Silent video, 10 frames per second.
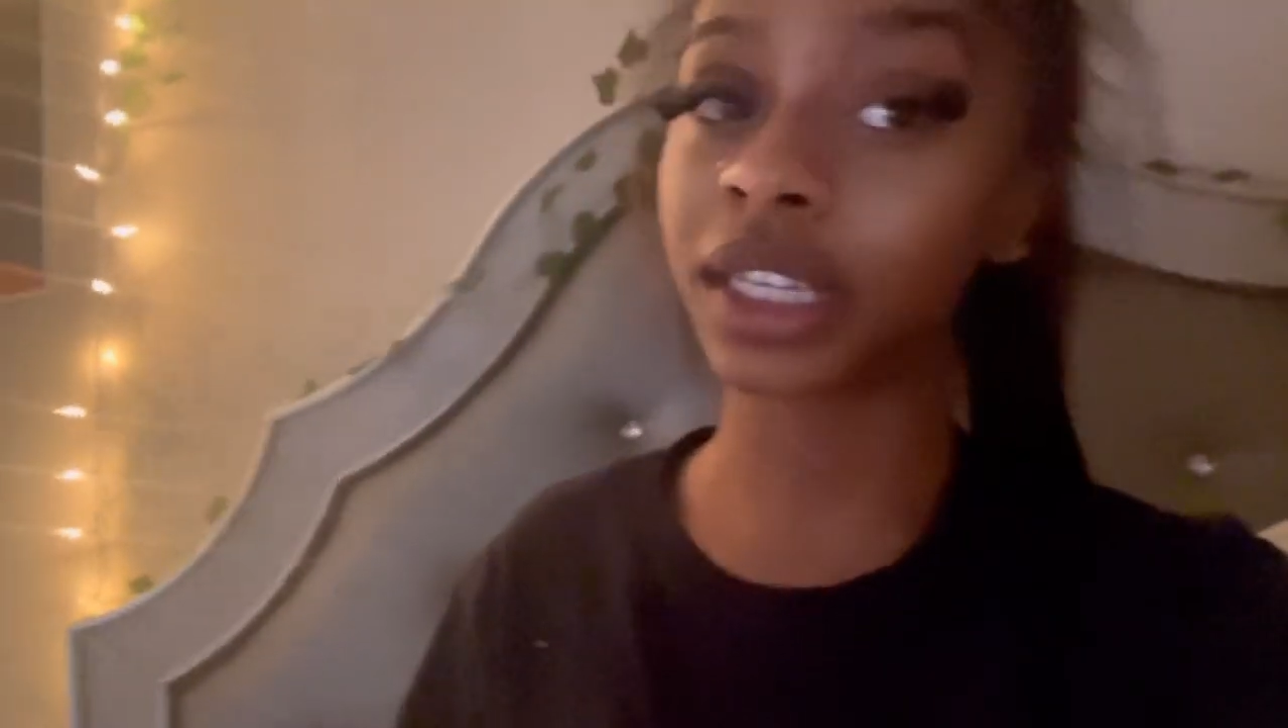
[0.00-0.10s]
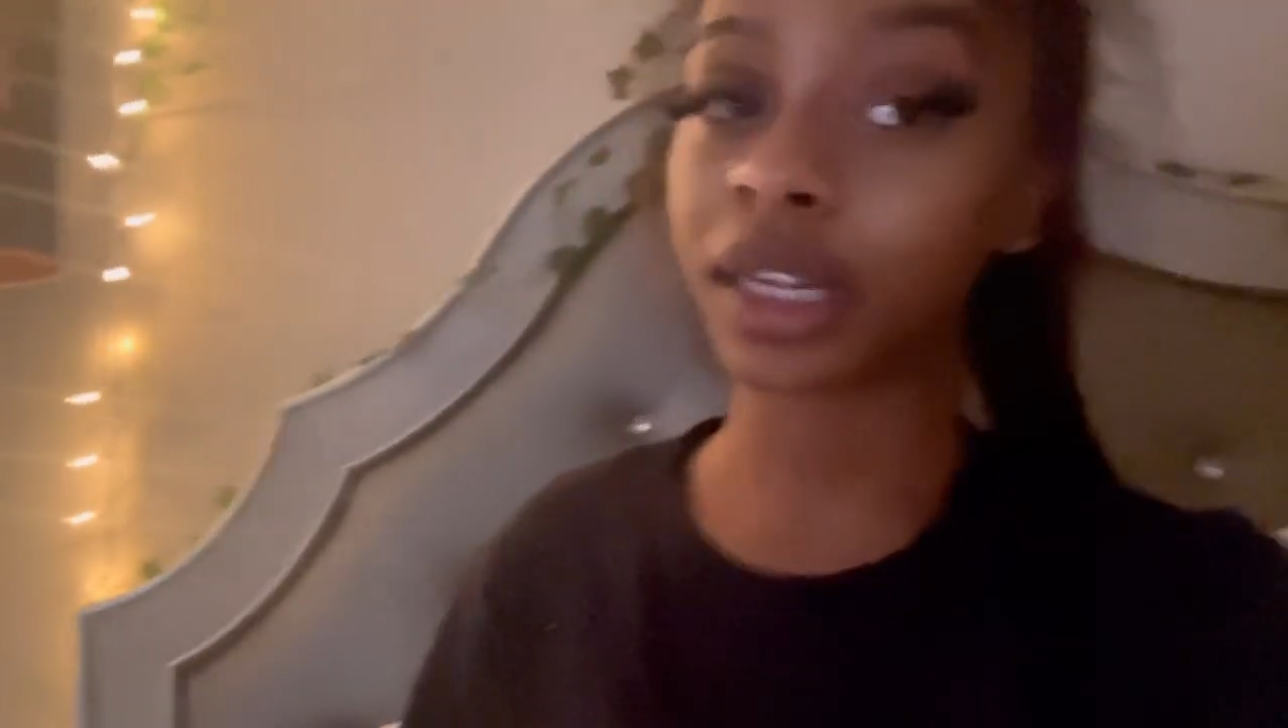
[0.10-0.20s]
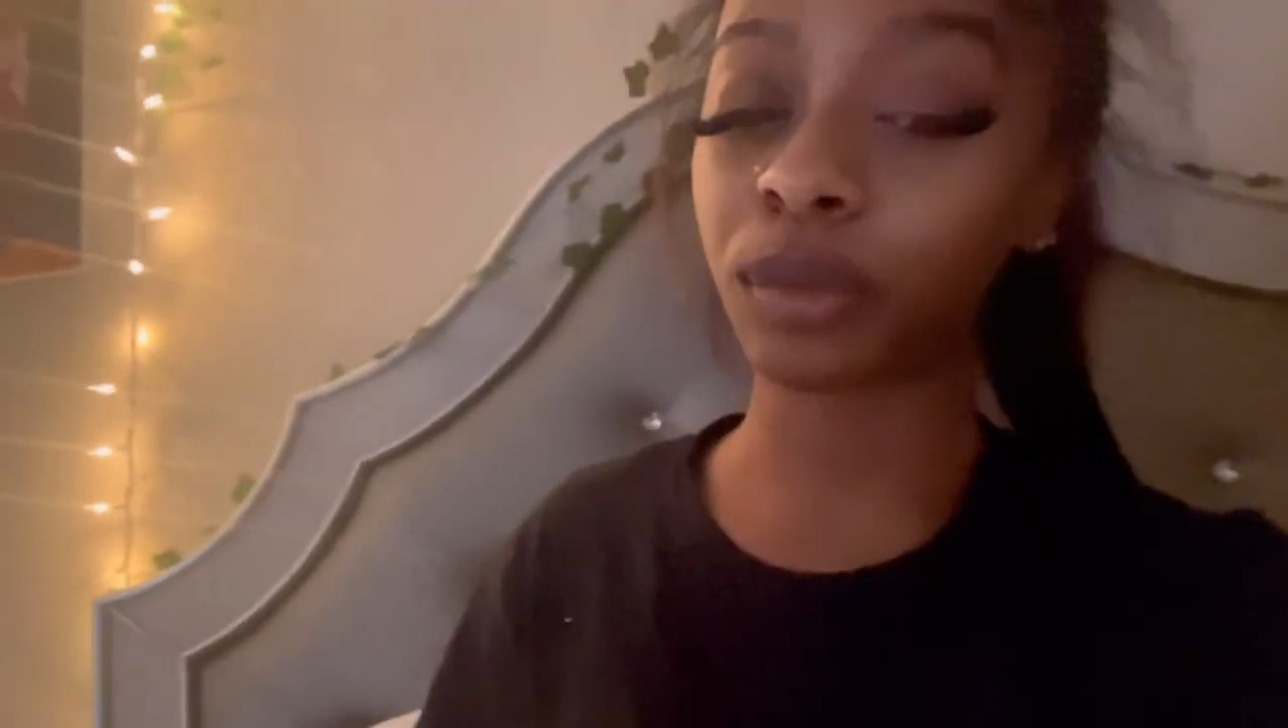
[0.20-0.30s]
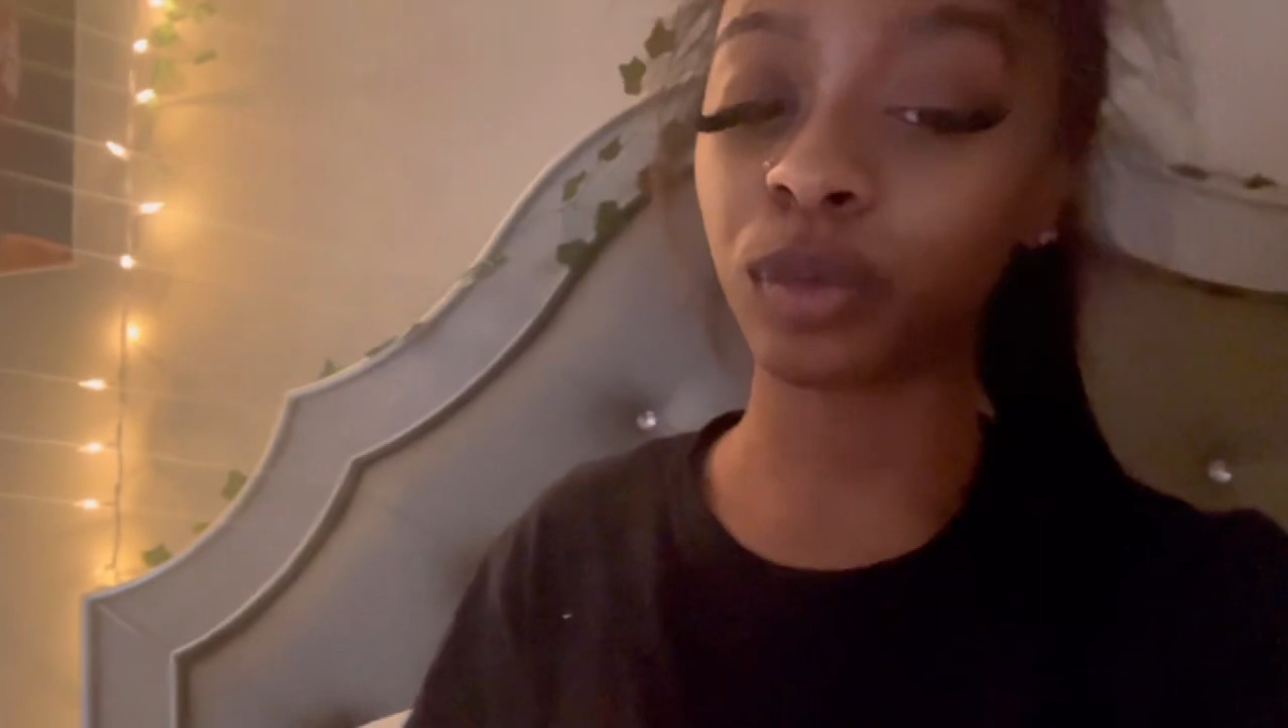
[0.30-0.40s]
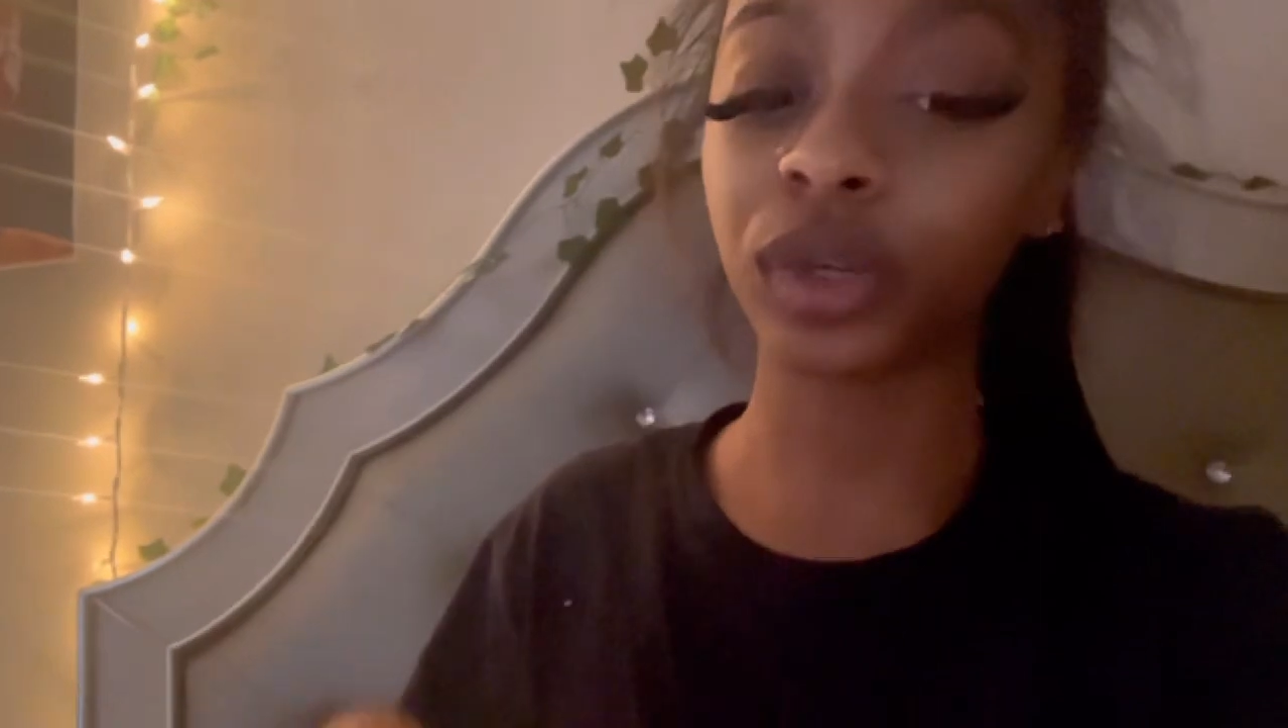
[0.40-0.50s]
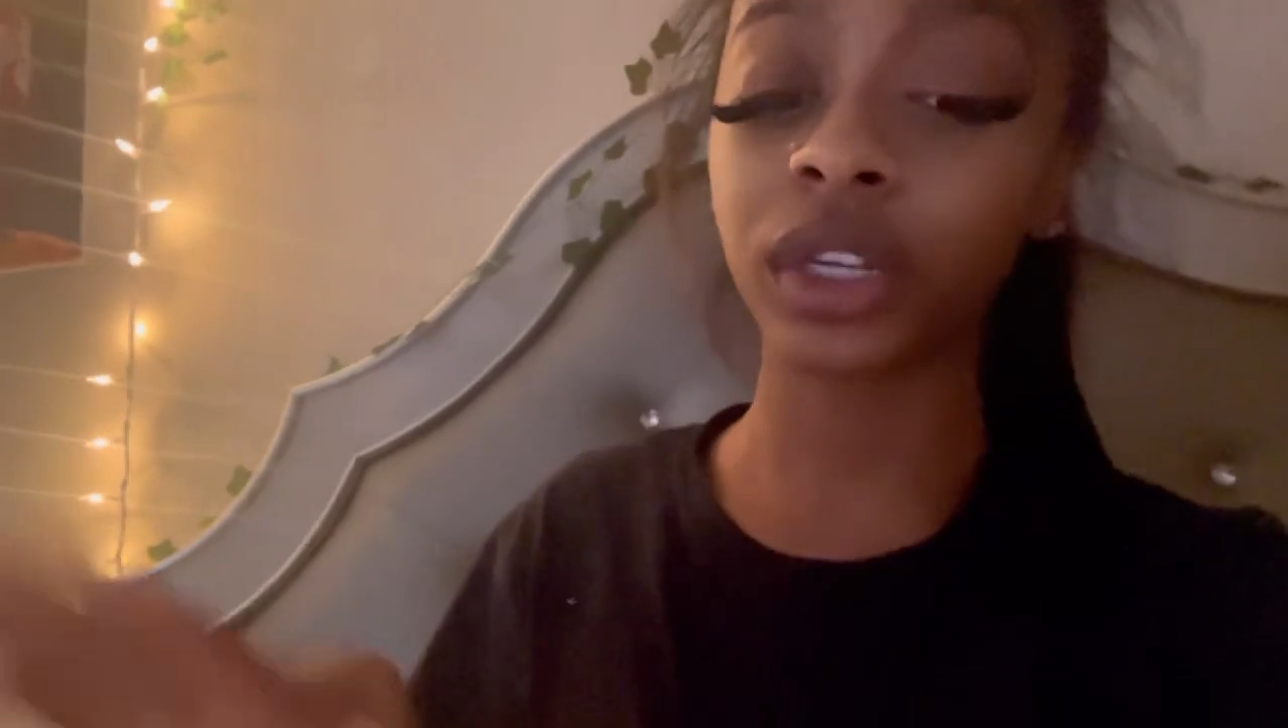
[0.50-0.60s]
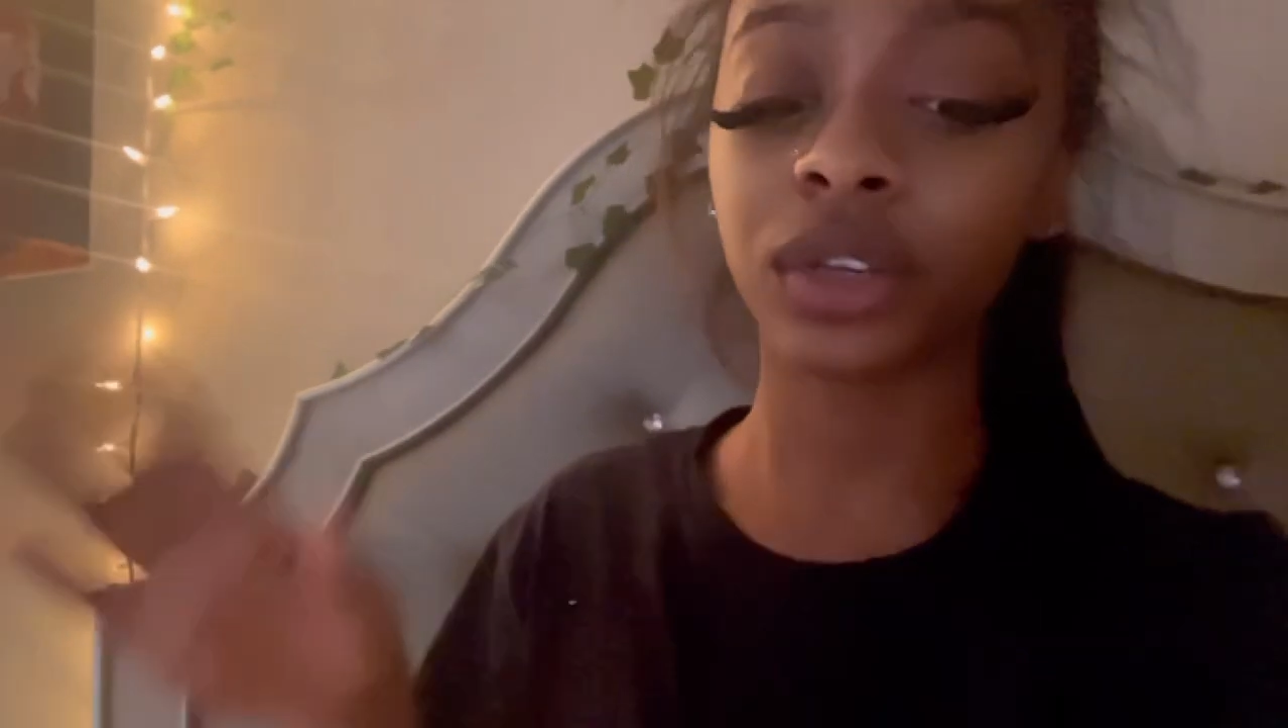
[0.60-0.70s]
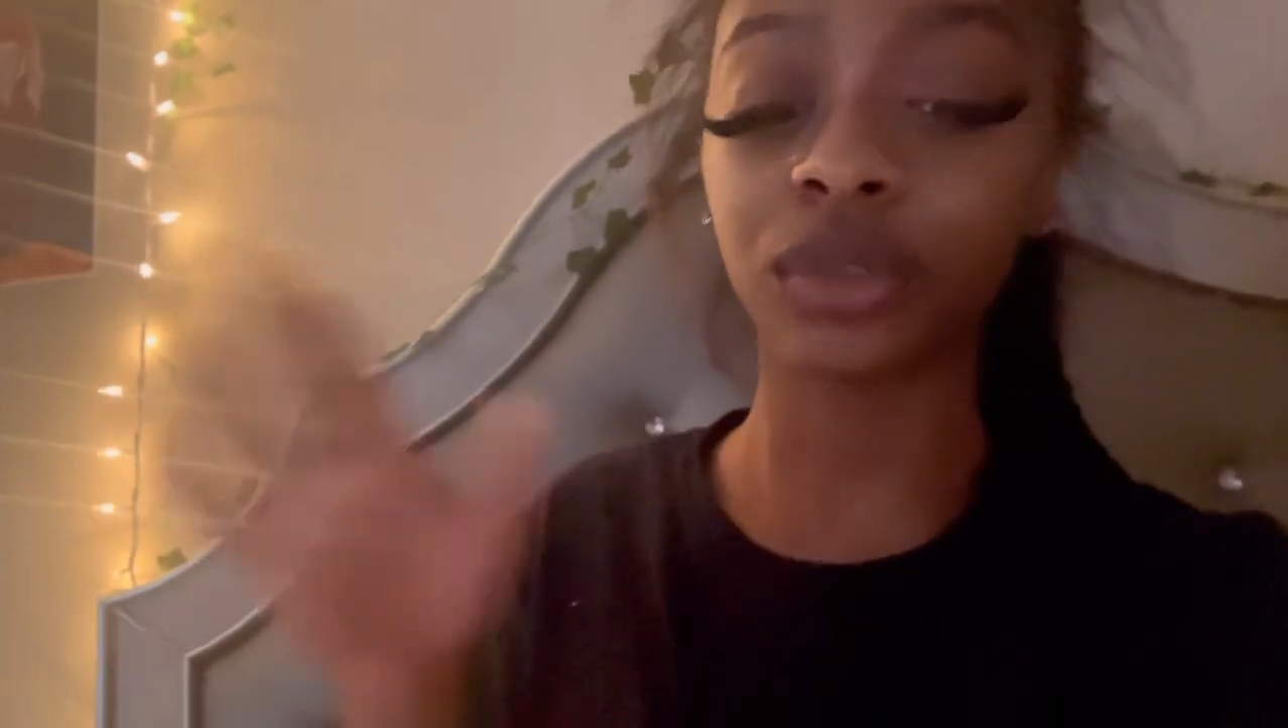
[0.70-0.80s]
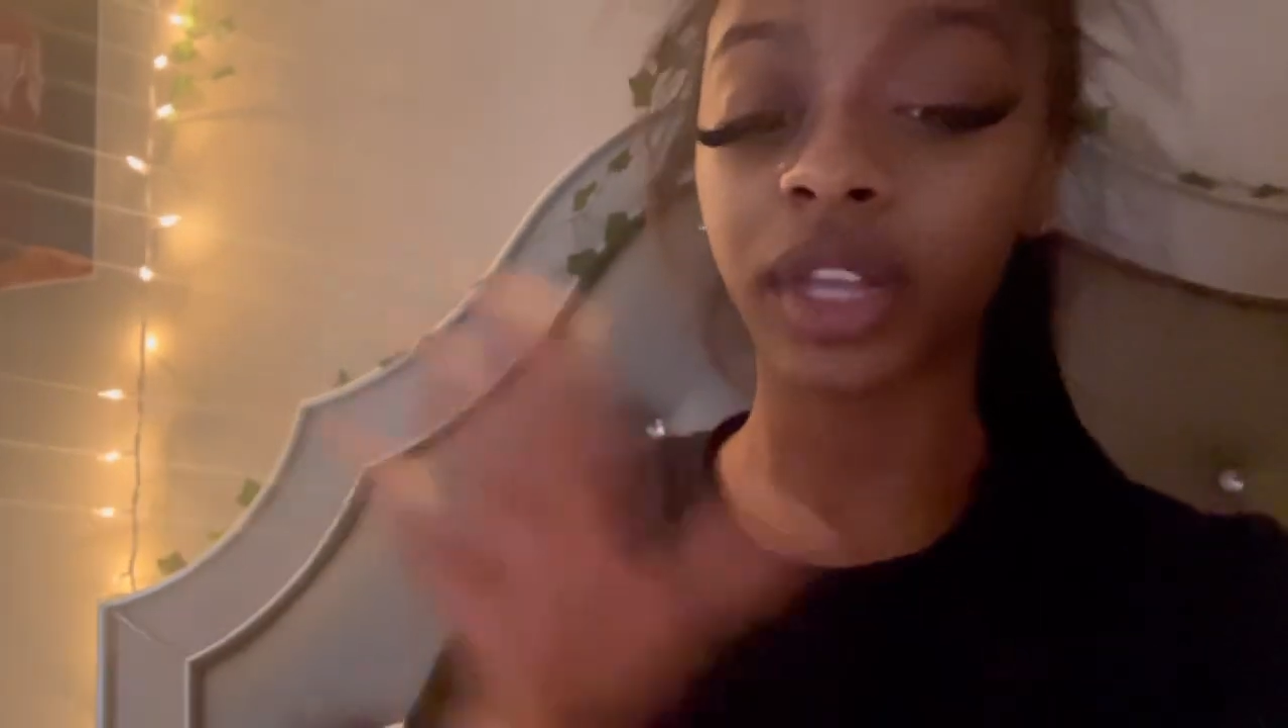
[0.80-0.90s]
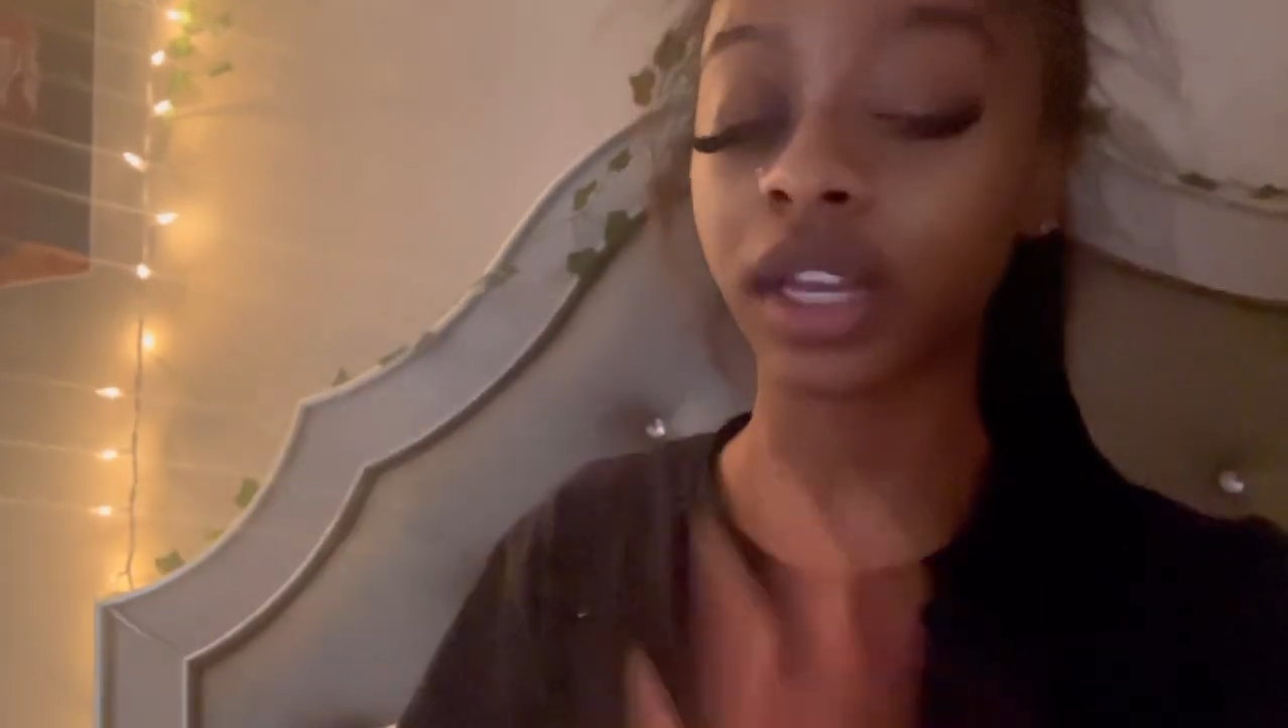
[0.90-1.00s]
And I'm, we're
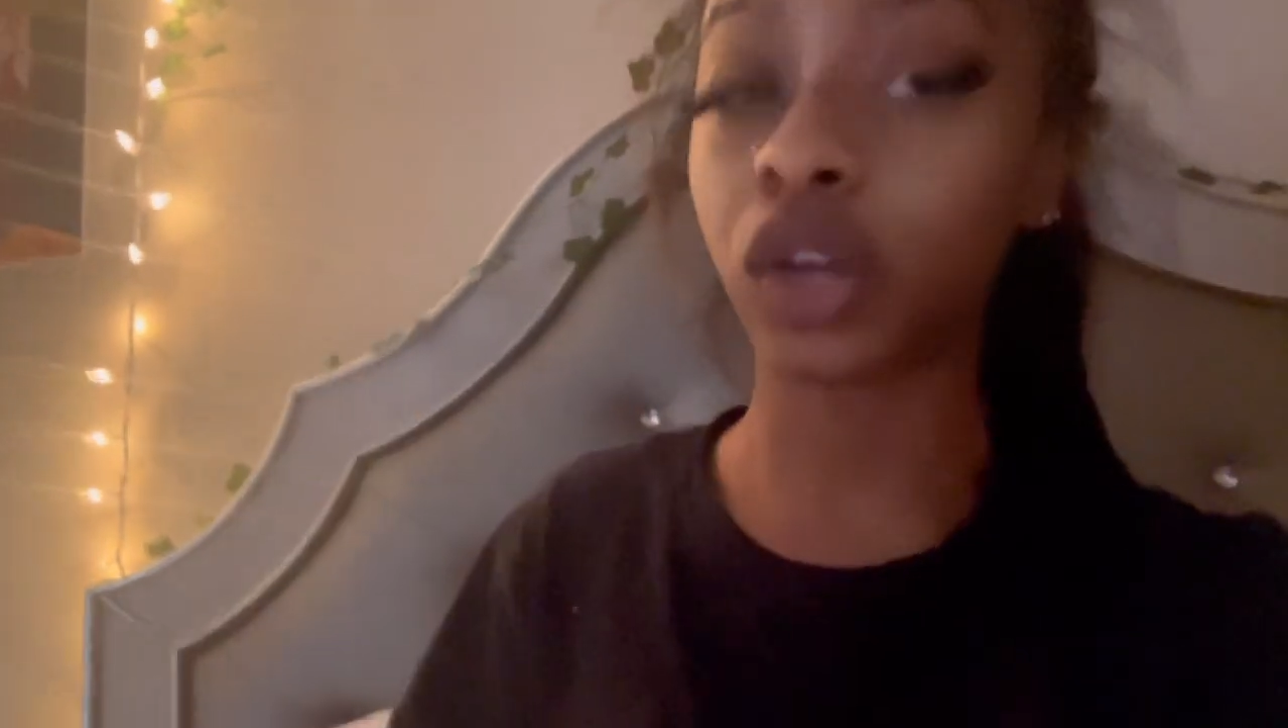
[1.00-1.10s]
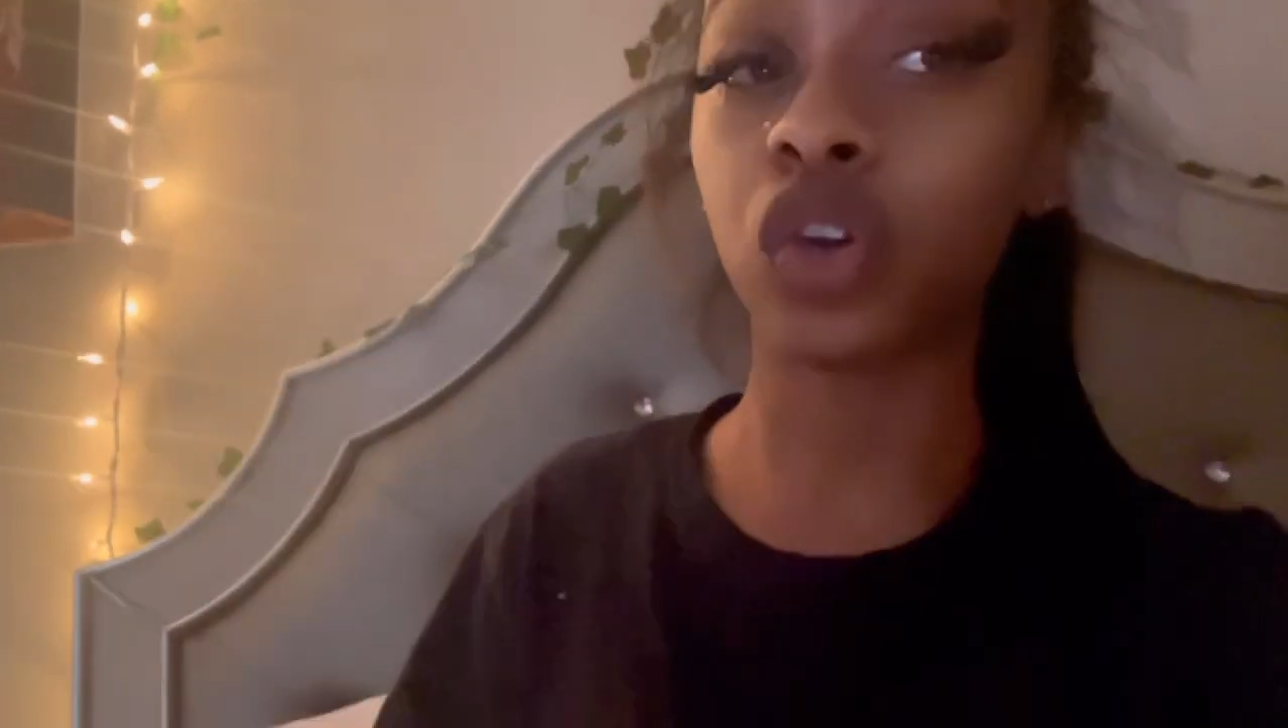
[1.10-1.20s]
going to do like a